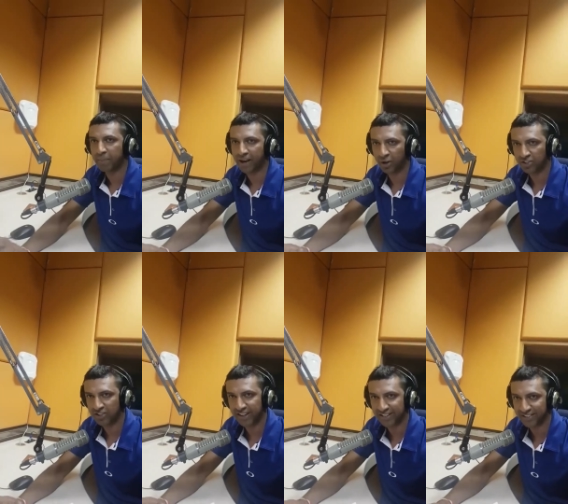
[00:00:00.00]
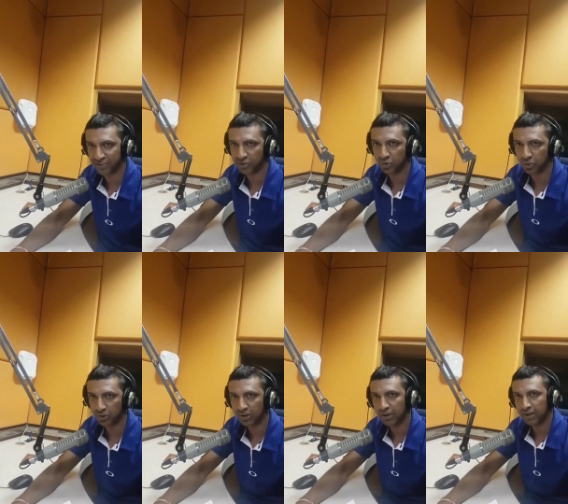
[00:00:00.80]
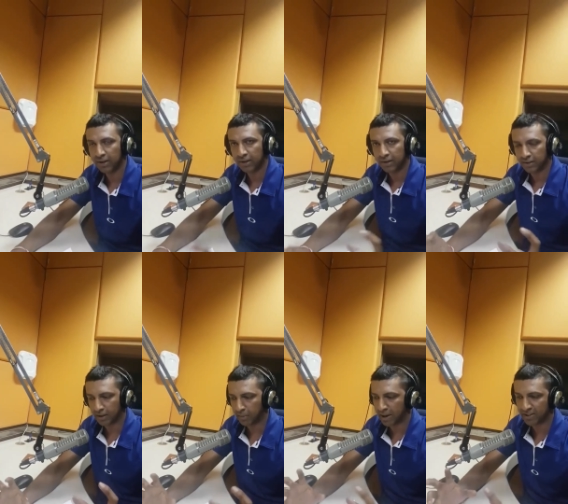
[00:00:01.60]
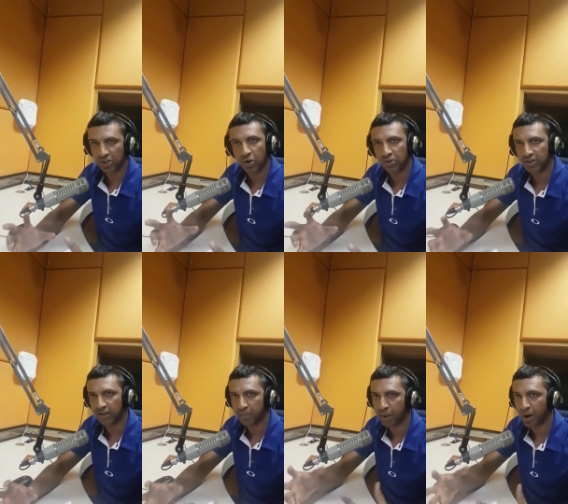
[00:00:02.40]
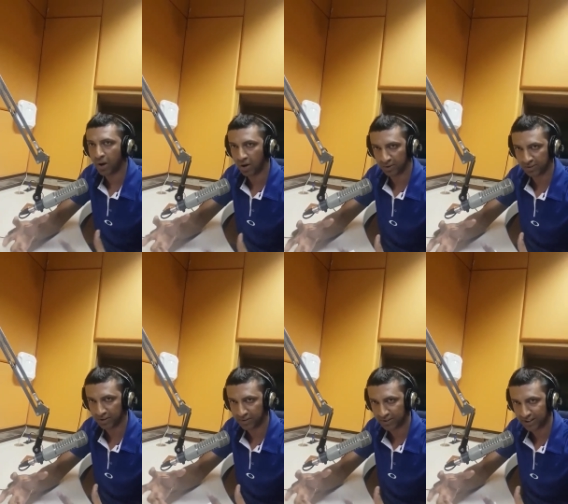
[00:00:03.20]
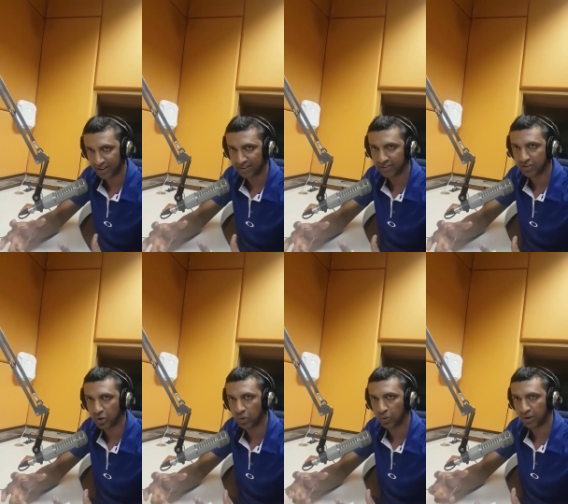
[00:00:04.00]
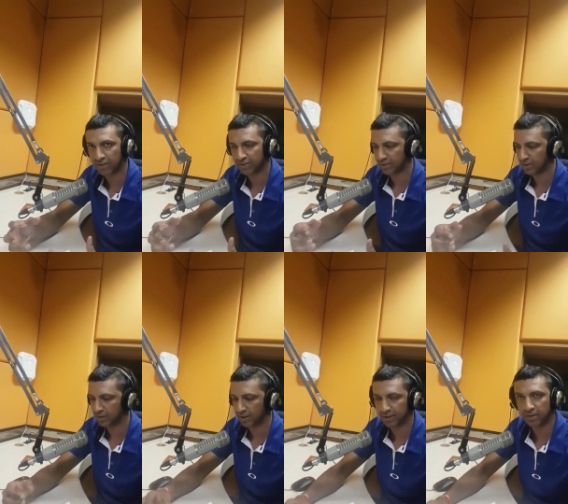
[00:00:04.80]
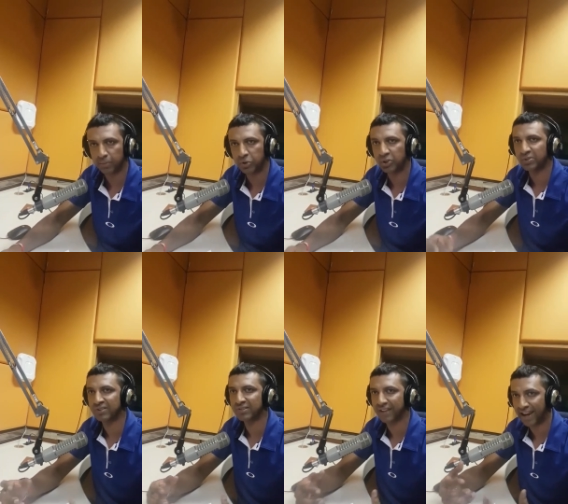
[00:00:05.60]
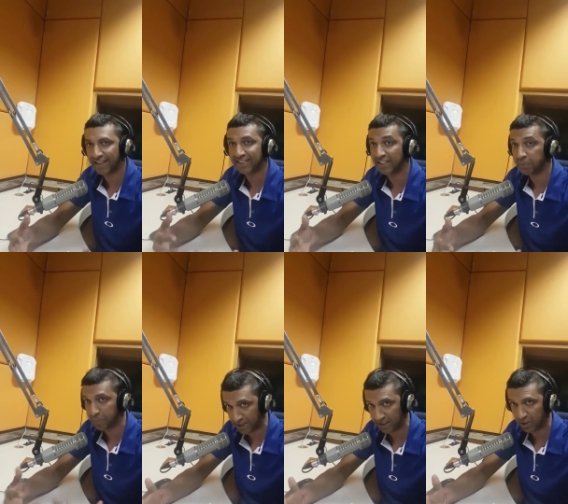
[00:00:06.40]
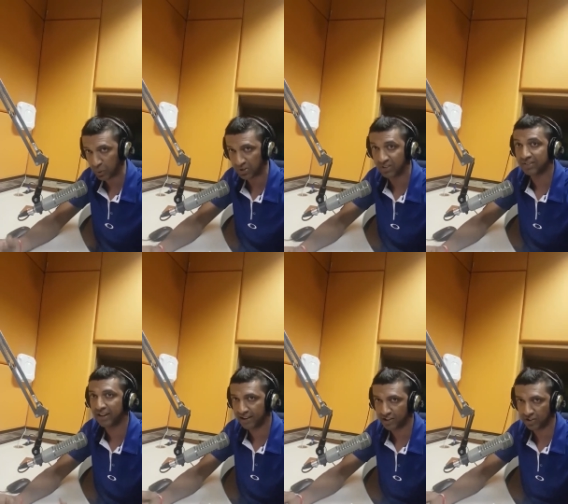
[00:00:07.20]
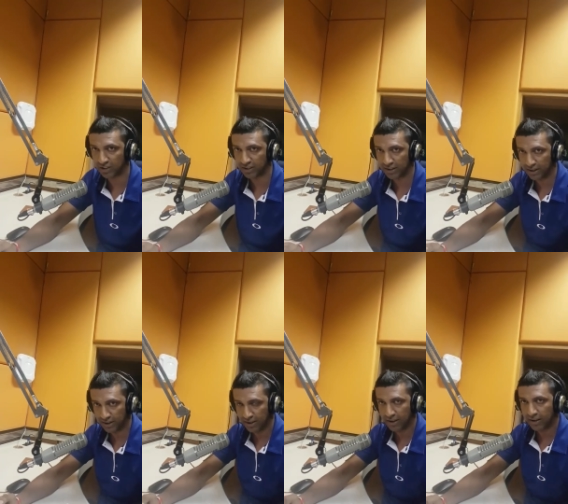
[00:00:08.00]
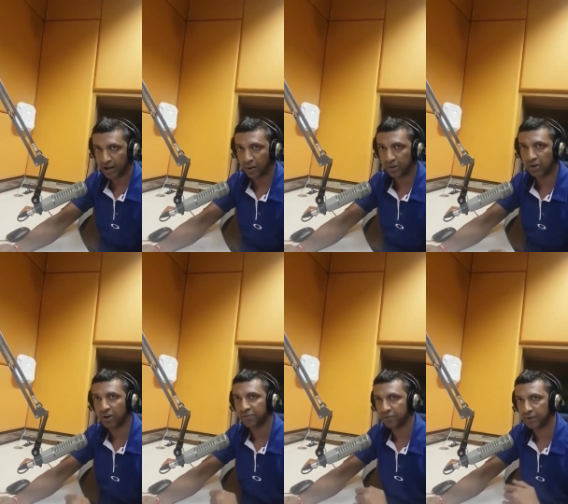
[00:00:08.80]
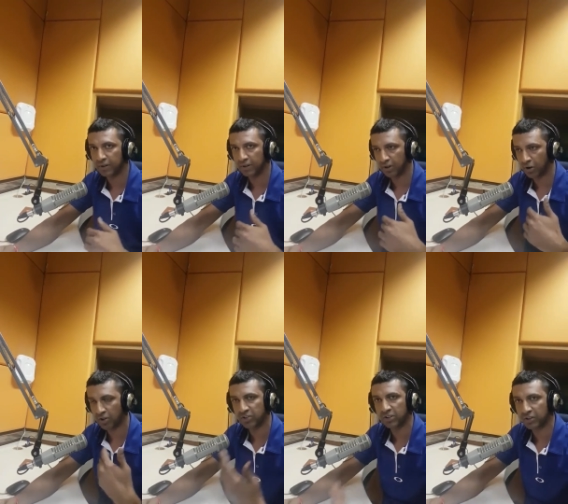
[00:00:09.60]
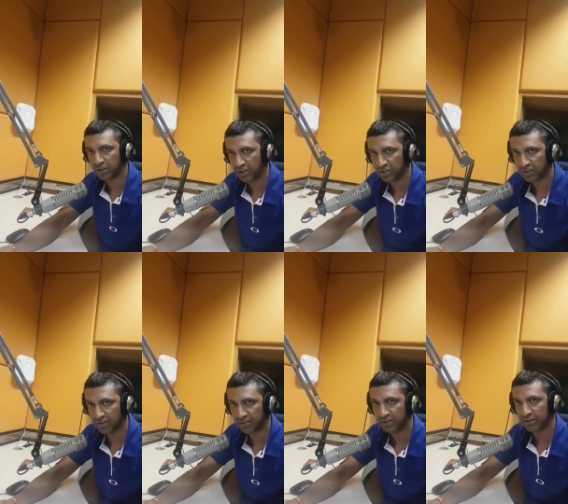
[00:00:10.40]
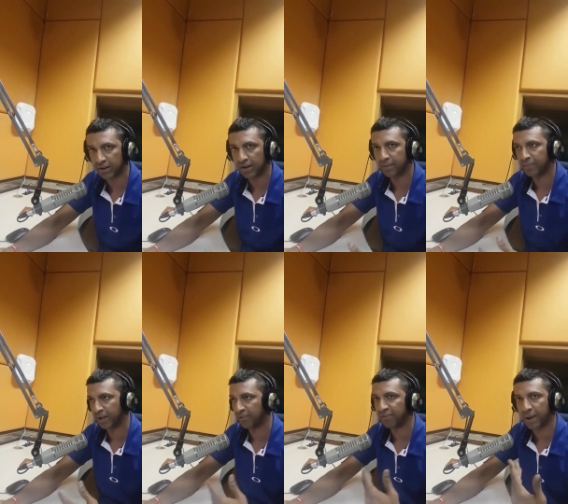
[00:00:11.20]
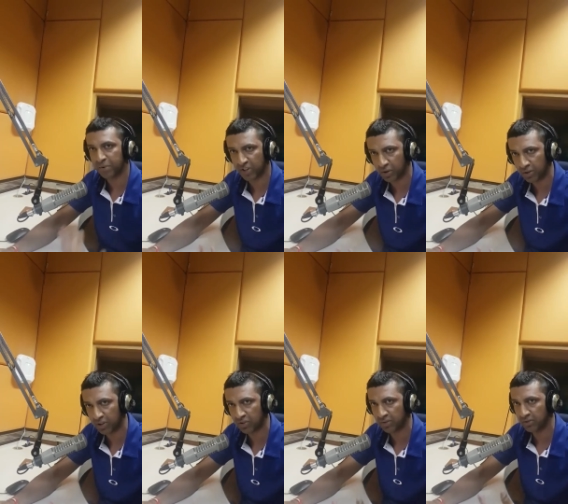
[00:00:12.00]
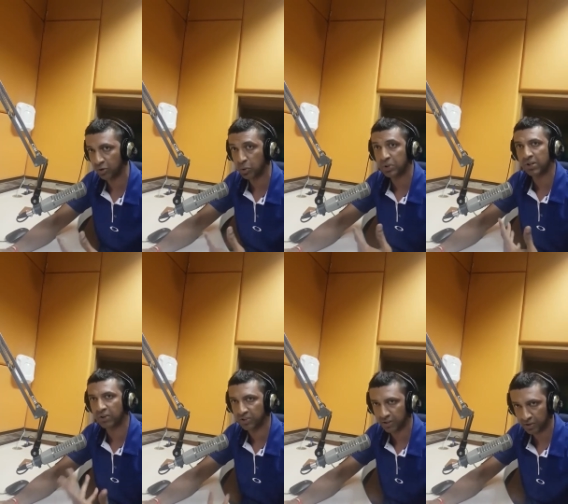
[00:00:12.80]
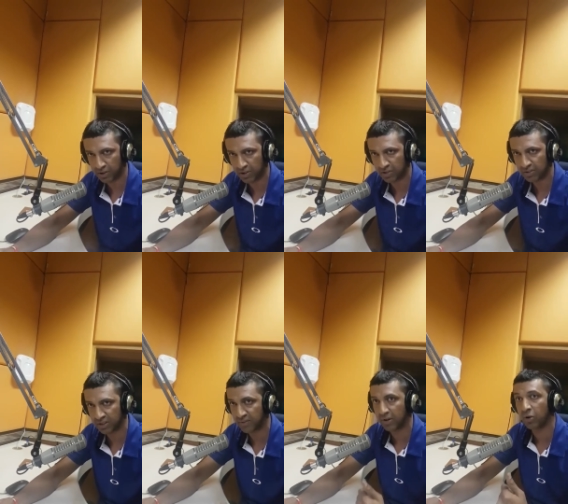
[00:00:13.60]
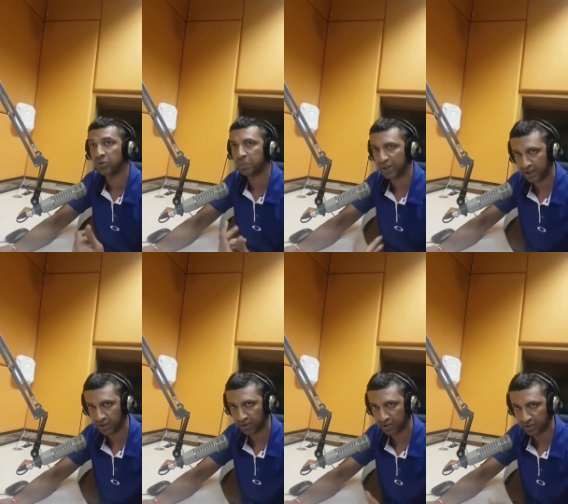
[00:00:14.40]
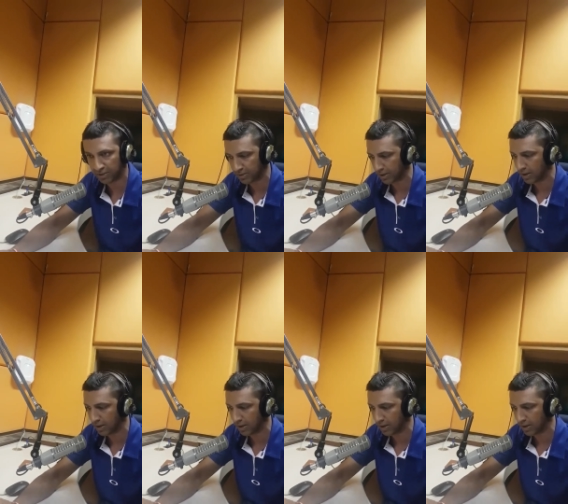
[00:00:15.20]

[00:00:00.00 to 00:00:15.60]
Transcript: biology days in school, the mitochondria are the powerhouse of the cell. So it produces ATP, which is energy. Now, in a lot of neurological conditions, inflammatory conditions, rheumatological conditions, even orthopedic conditions,